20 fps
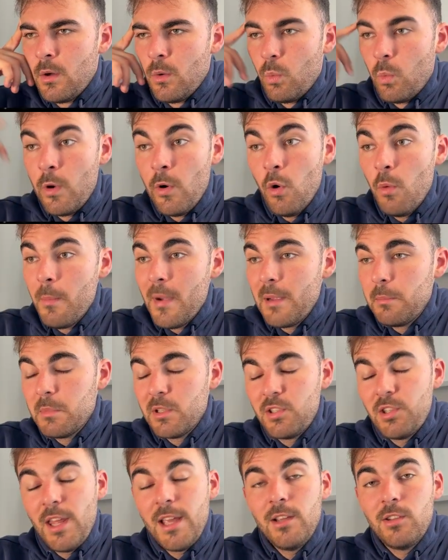We all make
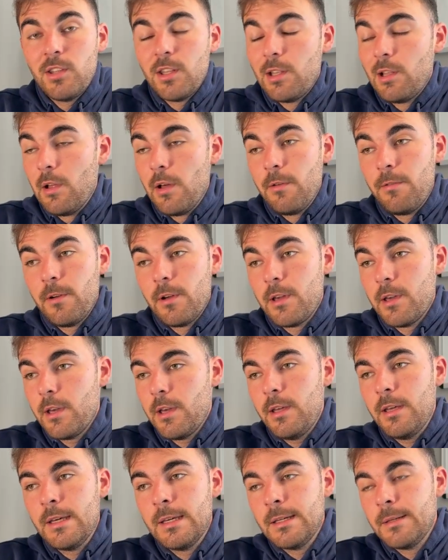mistakes in life,
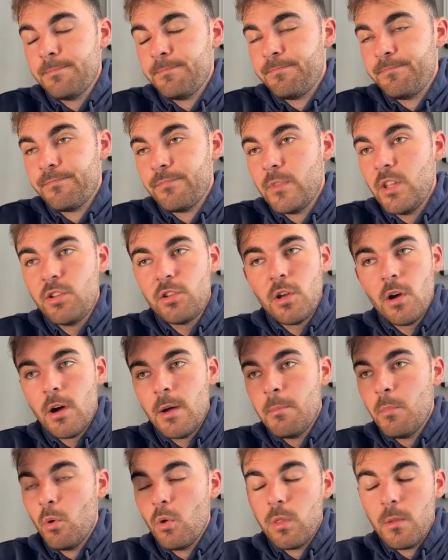okay? This guy
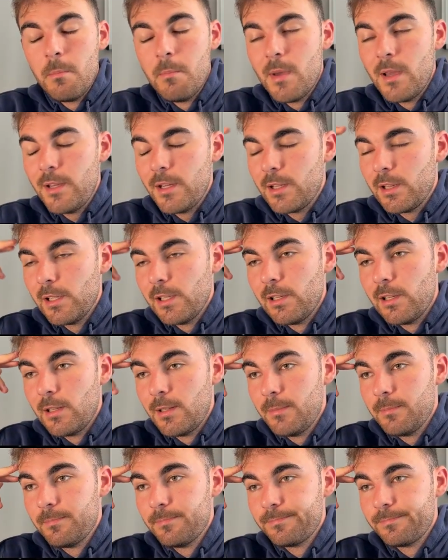more than me, clearly.